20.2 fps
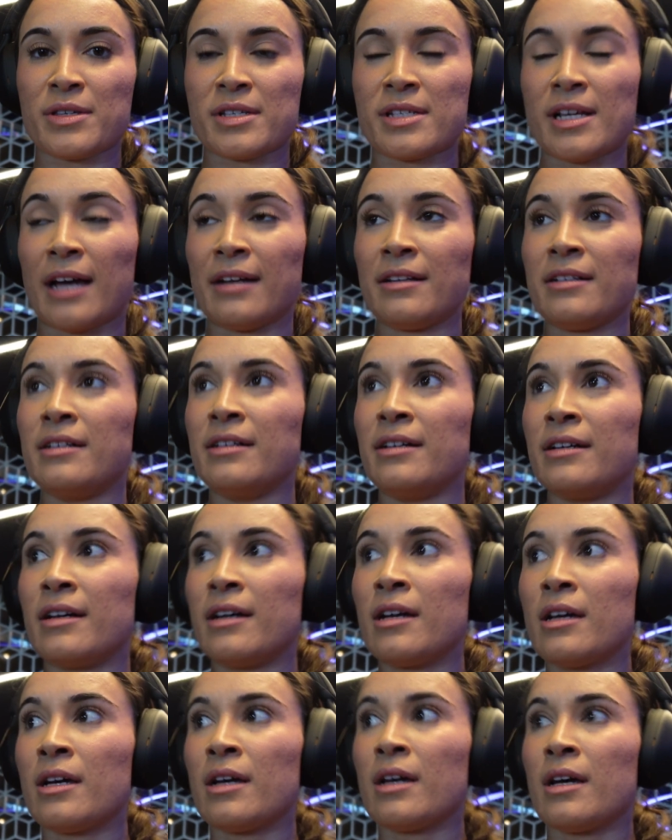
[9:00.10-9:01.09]
is done,
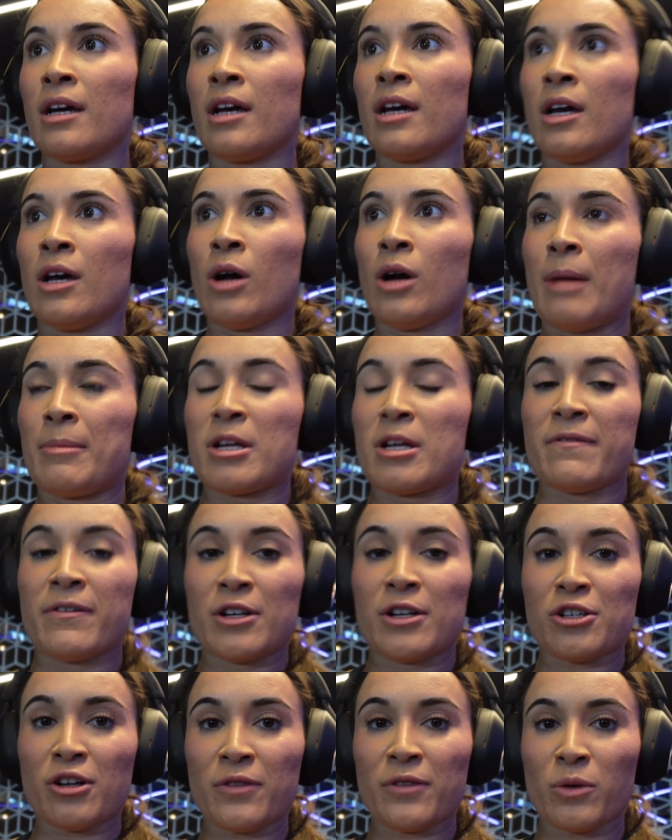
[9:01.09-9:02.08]
I'm going to
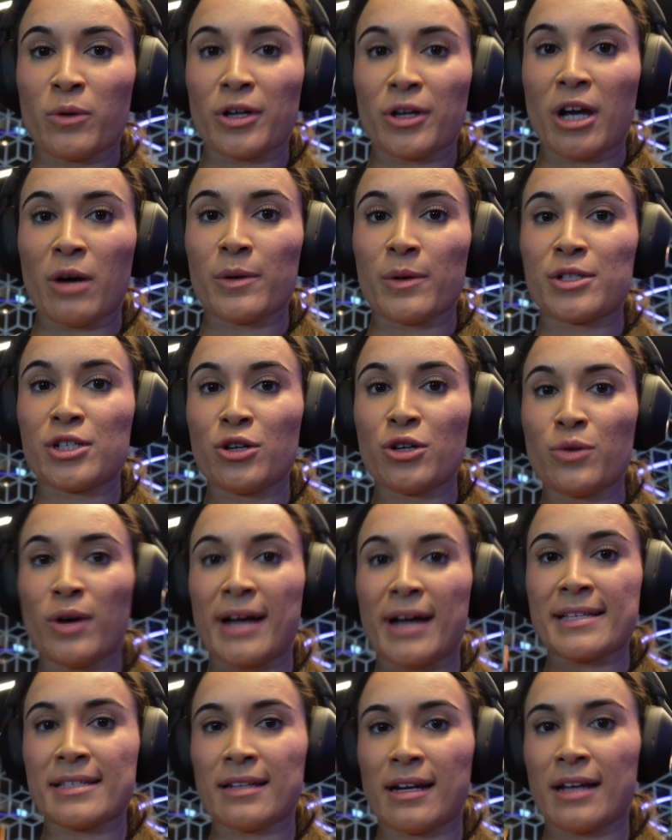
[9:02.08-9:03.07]
finish off the workout with 2
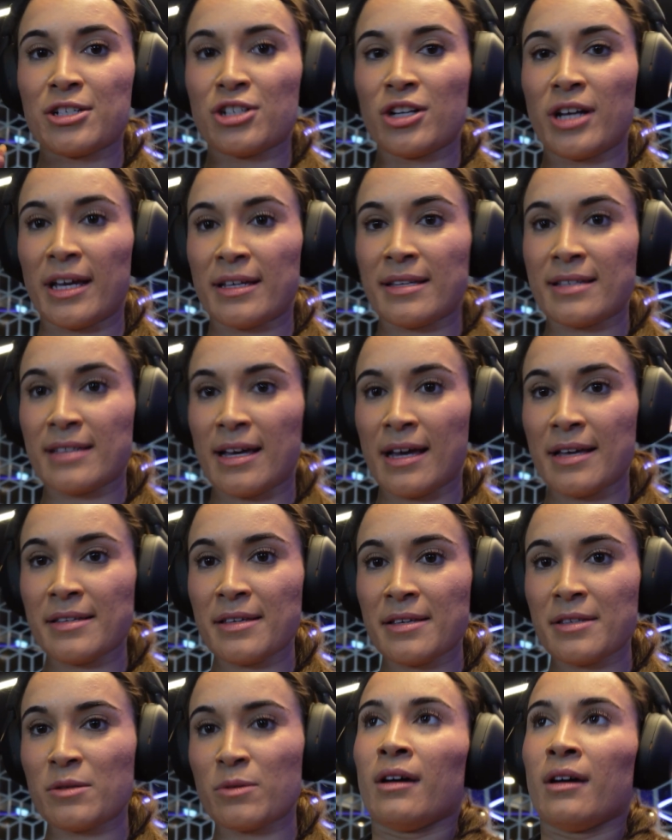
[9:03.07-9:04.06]
isolation
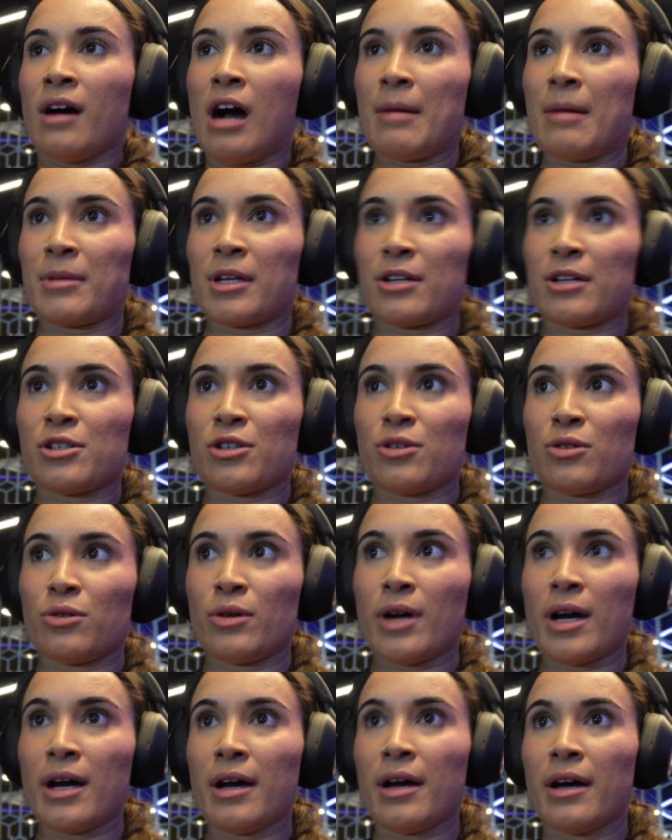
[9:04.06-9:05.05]
exercises. I'm going
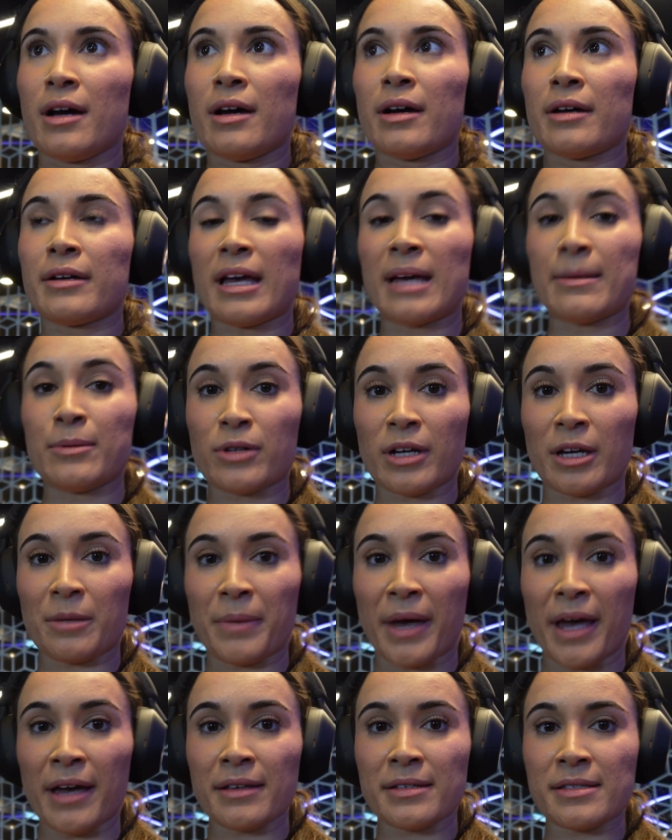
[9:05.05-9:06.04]
to do cable
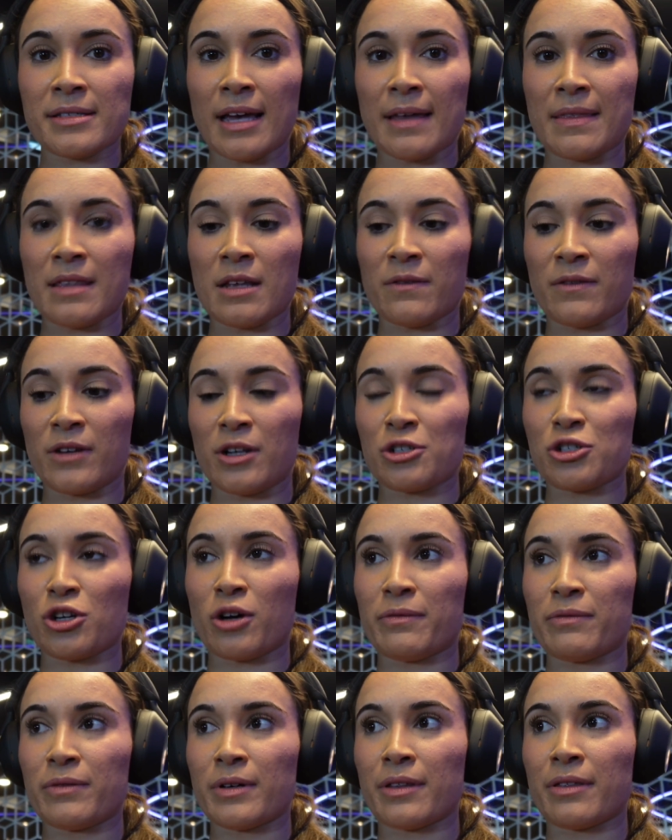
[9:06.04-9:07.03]
kickbacks and then finish
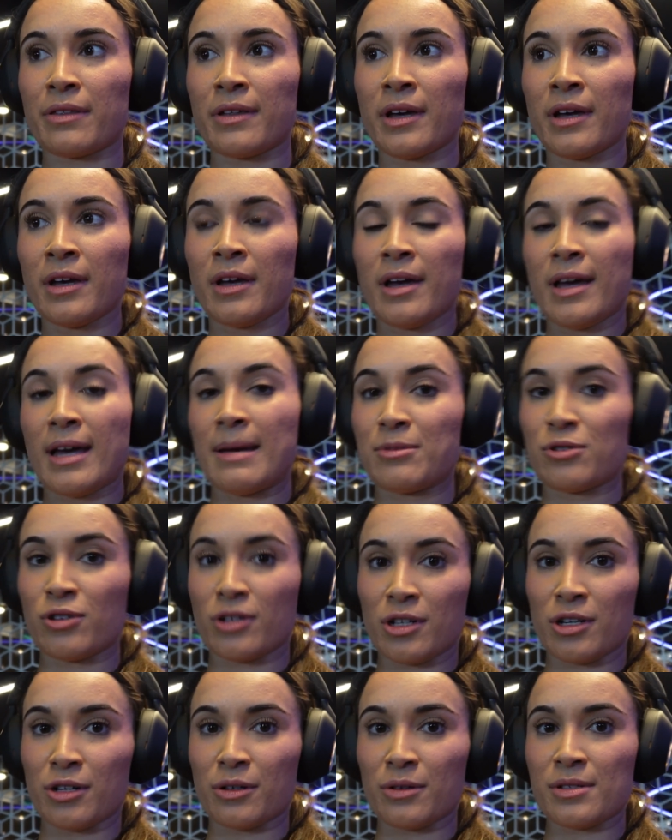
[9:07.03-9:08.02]
off with
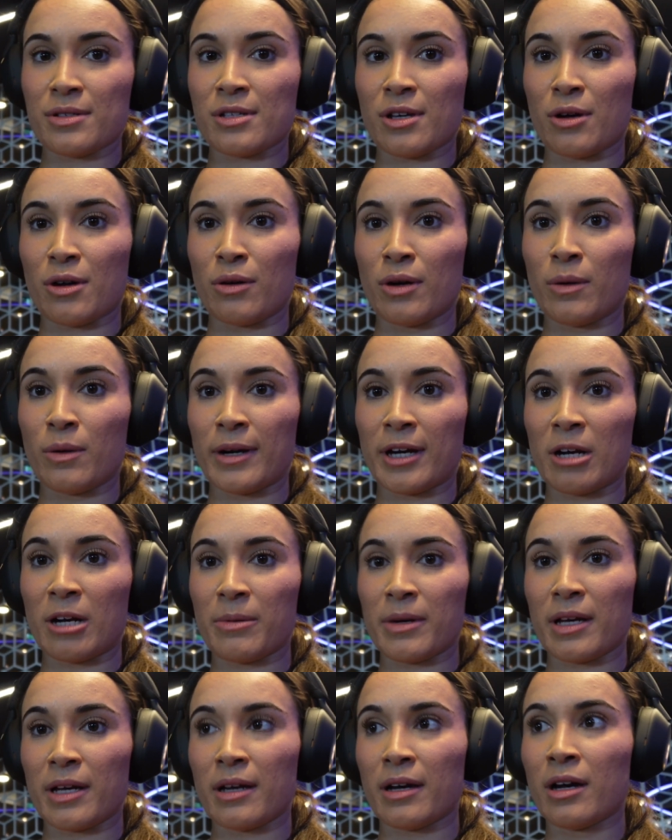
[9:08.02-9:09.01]
hamstring curls. So we're going to
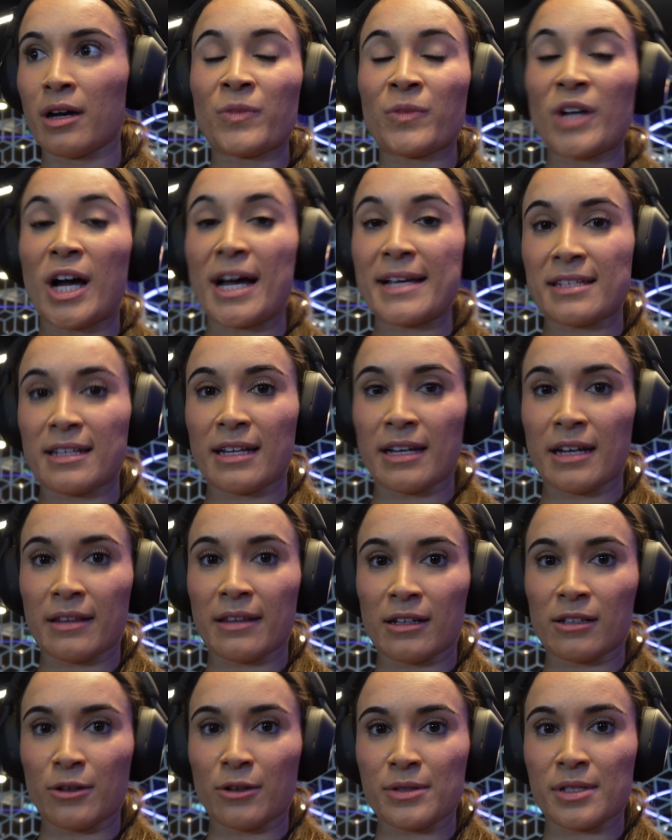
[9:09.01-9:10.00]
be isolating
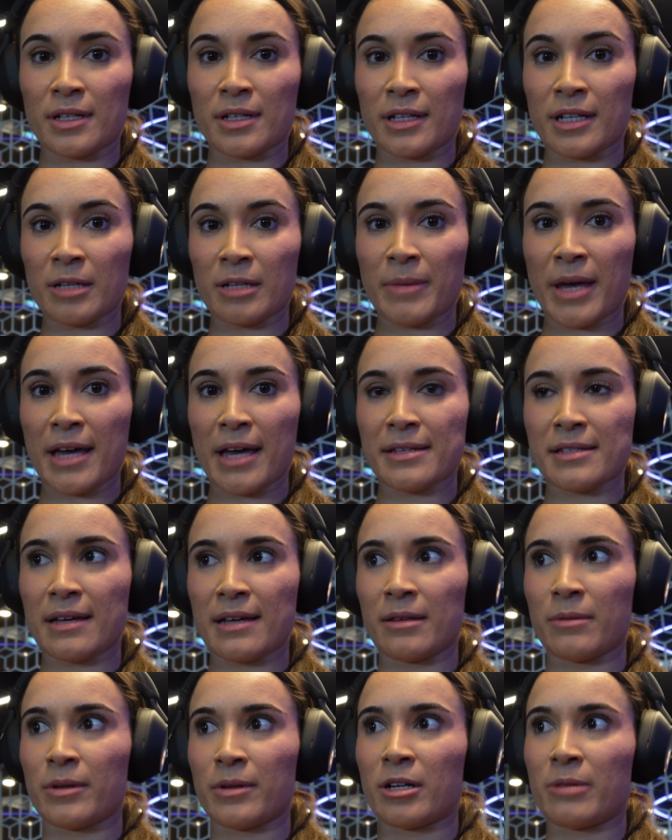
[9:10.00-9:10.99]
the glutes in kickbacks,
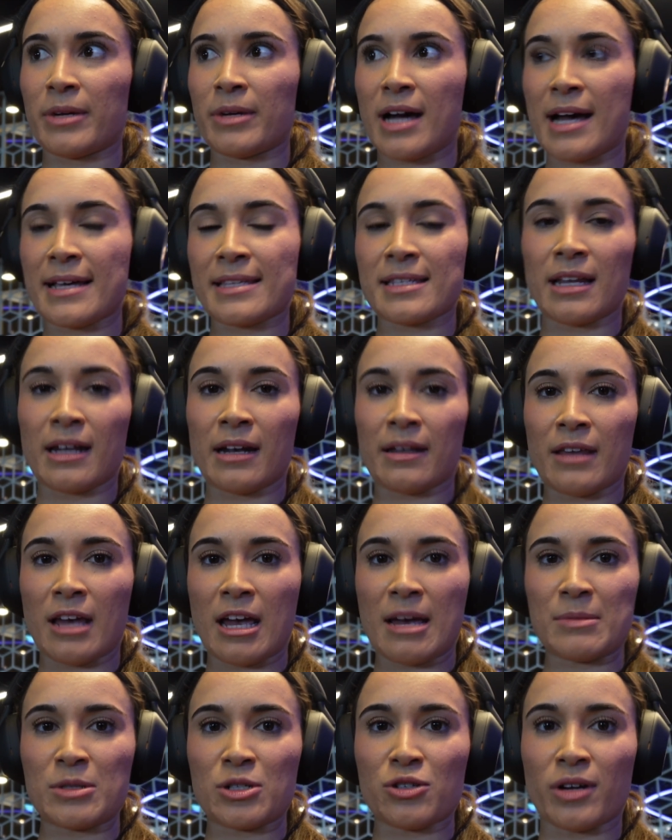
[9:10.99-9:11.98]
and then we're going to be isolating the
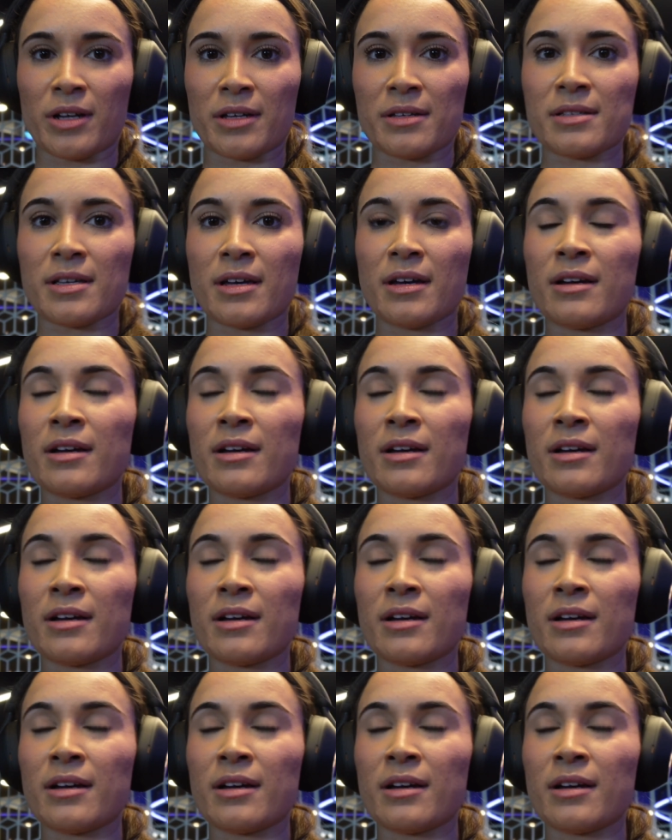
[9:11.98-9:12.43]
hamstrings